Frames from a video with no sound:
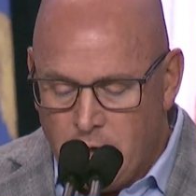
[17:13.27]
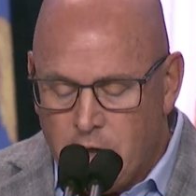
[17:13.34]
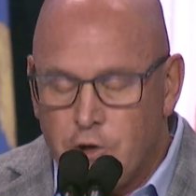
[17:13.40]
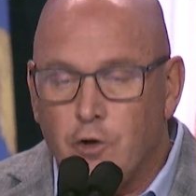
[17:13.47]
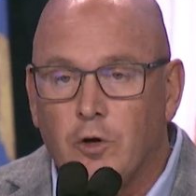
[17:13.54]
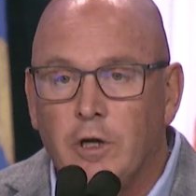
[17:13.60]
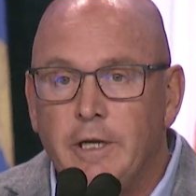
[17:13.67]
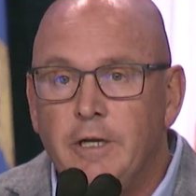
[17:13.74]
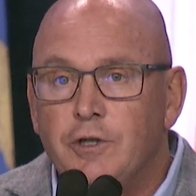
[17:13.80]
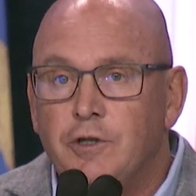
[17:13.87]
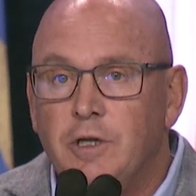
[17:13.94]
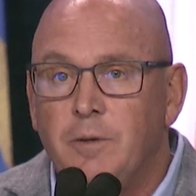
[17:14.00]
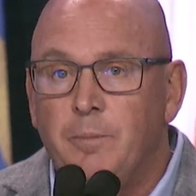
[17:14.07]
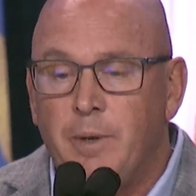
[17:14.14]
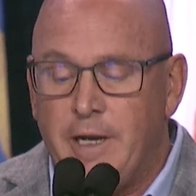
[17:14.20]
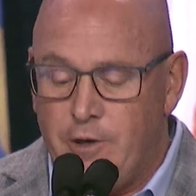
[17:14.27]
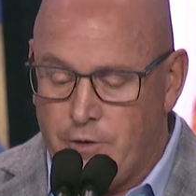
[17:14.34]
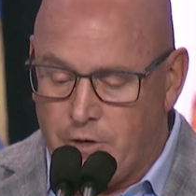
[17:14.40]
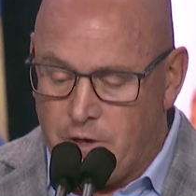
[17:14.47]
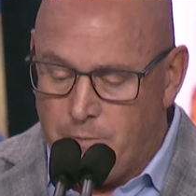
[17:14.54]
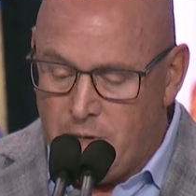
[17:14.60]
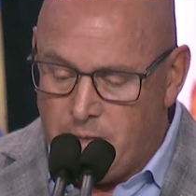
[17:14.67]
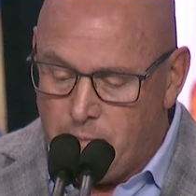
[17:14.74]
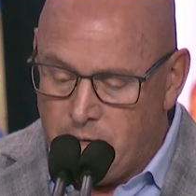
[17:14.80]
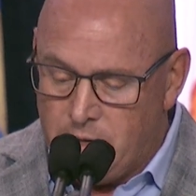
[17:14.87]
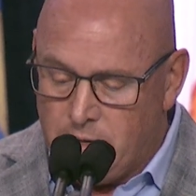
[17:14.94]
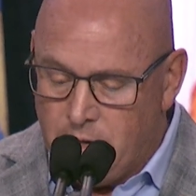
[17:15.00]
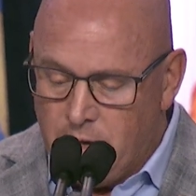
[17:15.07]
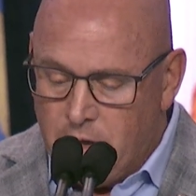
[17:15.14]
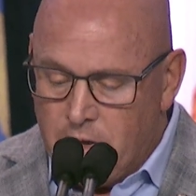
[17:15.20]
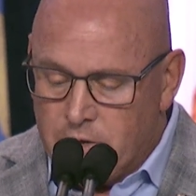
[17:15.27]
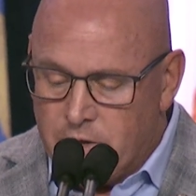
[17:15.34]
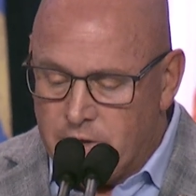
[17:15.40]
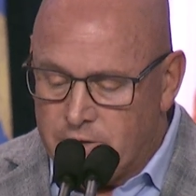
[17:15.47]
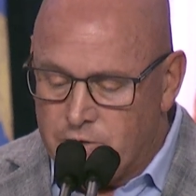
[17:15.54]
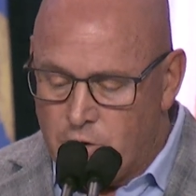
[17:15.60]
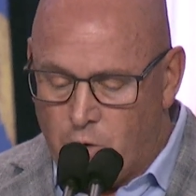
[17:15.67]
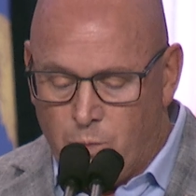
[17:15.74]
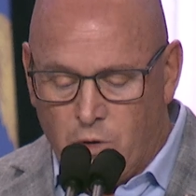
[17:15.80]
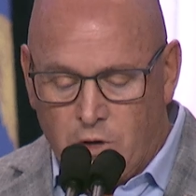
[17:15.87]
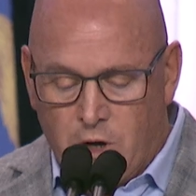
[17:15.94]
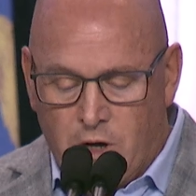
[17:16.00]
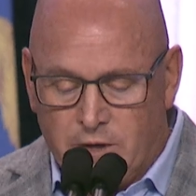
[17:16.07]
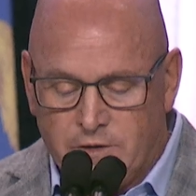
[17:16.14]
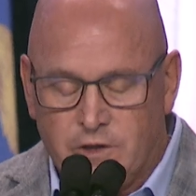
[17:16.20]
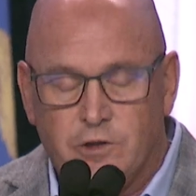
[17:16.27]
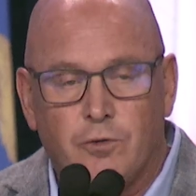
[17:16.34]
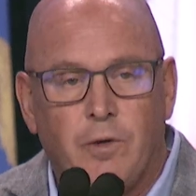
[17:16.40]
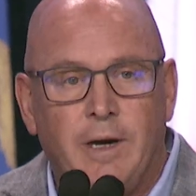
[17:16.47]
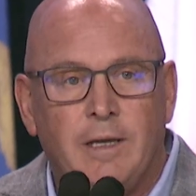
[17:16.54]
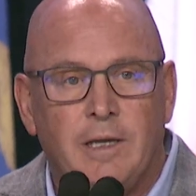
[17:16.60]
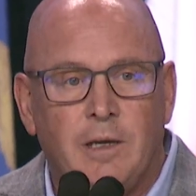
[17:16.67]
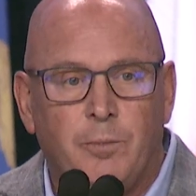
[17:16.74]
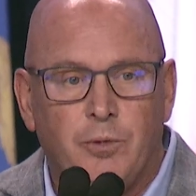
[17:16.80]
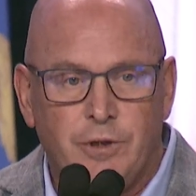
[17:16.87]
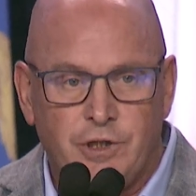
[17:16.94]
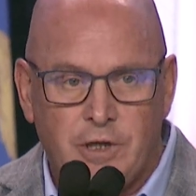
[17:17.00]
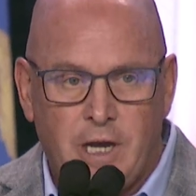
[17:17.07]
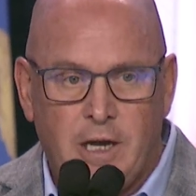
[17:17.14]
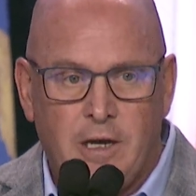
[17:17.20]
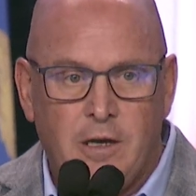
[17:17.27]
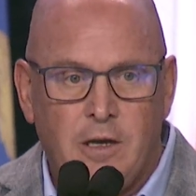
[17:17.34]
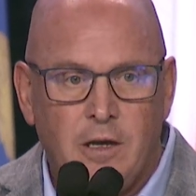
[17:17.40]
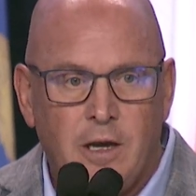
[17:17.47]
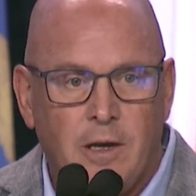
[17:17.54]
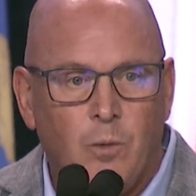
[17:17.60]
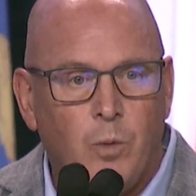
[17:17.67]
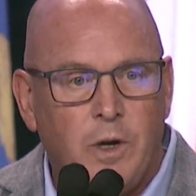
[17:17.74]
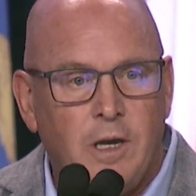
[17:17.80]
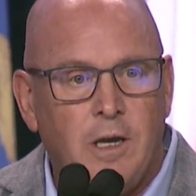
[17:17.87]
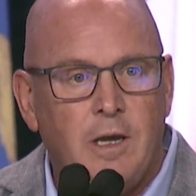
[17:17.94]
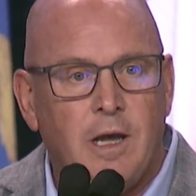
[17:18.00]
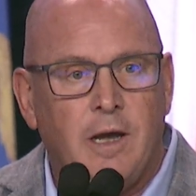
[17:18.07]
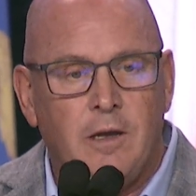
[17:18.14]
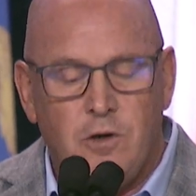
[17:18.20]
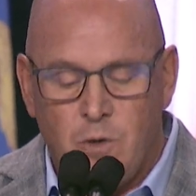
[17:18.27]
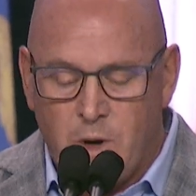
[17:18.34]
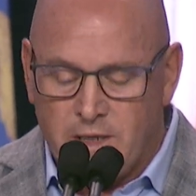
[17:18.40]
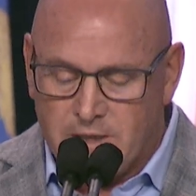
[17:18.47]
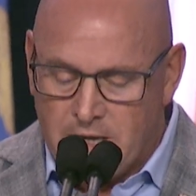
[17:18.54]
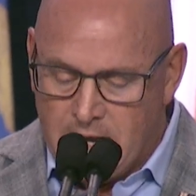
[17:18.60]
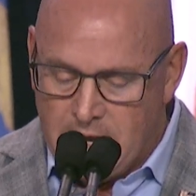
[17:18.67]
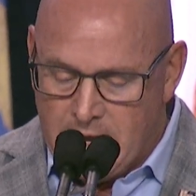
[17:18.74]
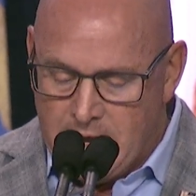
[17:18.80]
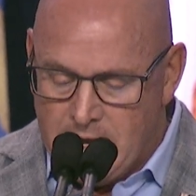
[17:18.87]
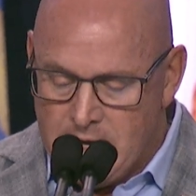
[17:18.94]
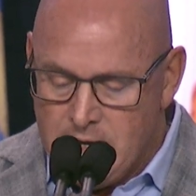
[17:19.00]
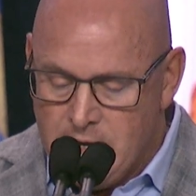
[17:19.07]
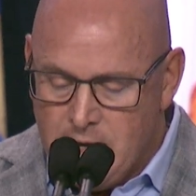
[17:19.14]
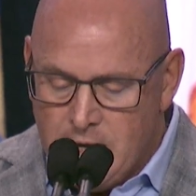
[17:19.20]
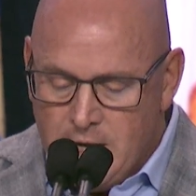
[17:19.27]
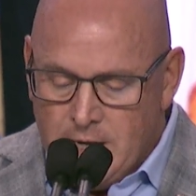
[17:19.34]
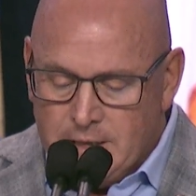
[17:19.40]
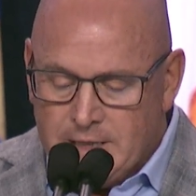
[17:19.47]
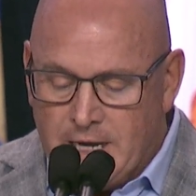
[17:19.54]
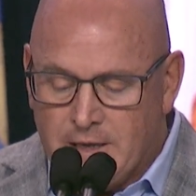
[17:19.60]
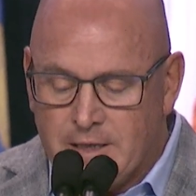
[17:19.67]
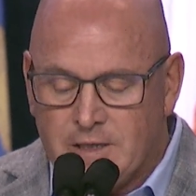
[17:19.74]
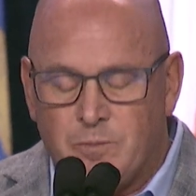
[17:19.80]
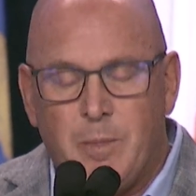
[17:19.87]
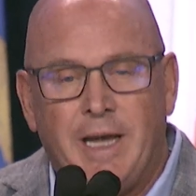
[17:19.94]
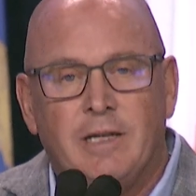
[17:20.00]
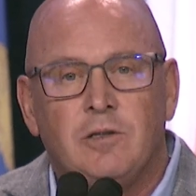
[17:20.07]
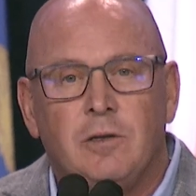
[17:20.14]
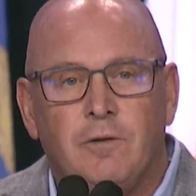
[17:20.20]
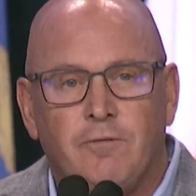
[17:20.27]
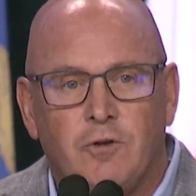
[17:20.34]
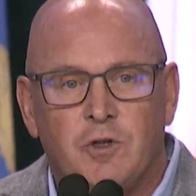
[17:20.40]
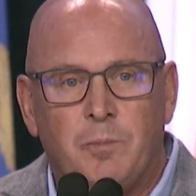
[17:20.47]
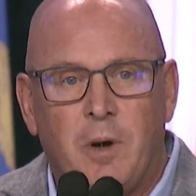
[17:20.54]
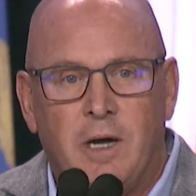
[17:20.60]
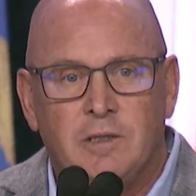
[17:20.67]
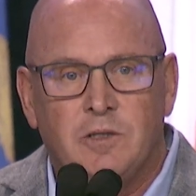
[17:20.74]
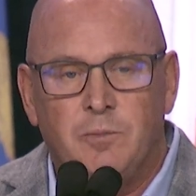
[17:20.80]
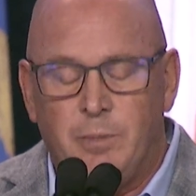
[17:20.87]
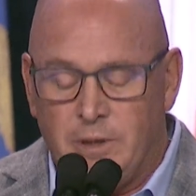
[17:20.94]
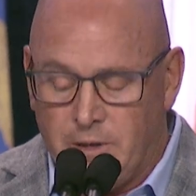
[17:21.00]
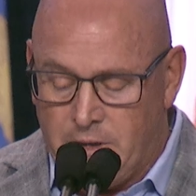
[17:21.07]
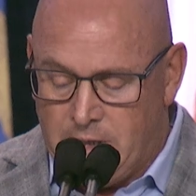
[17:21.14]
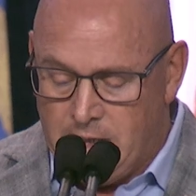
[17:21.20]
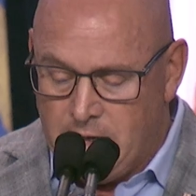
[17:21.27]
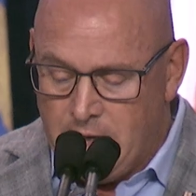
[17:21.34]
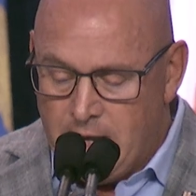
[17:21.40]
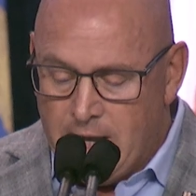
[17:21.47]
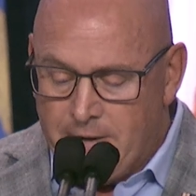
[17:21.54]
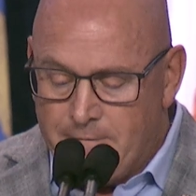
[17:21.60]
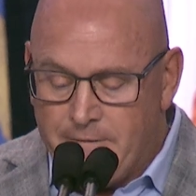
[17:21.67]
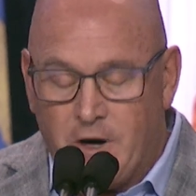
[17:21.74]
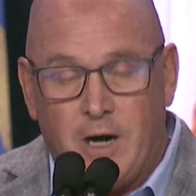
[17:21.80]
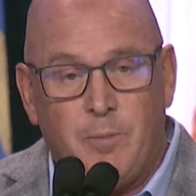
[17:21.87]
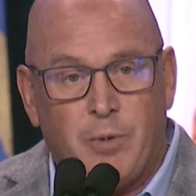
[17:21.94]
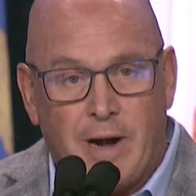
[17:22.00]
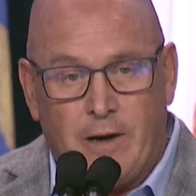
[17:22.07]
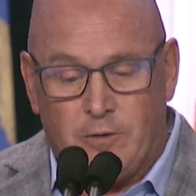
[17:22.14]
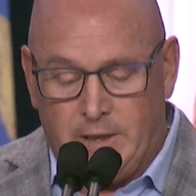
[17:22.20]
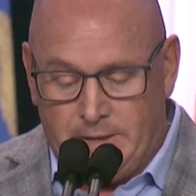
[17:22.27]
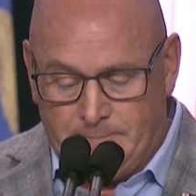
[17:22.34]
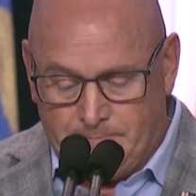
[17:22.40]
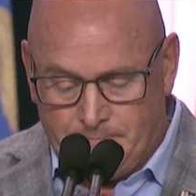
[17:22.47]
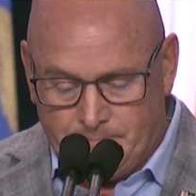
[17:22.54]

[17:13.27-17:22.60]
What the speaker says: Your leadership and your commitment to this noble cause is greatly appreciated, and we at USAA take this mantle of responsibility very proudly.